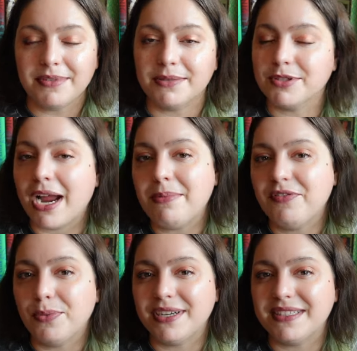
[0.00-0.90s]
subscribe if
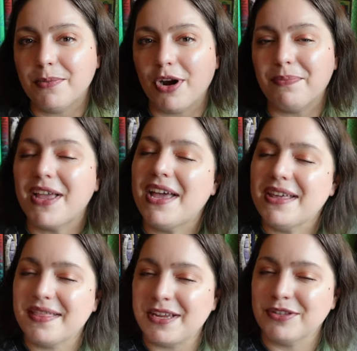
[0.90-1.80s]
you want to see more.
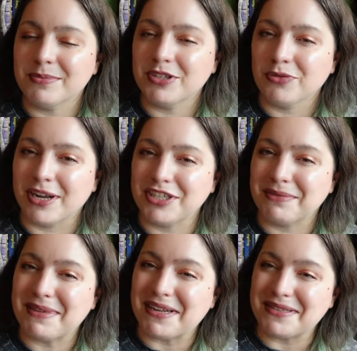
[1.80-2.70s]
Thank you so much for watching,
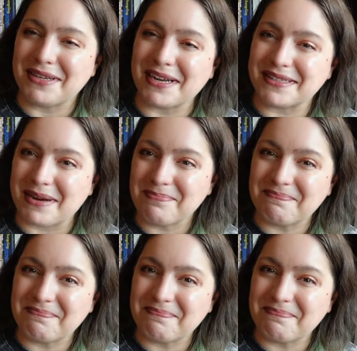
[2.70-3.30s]
and I'll see you next time.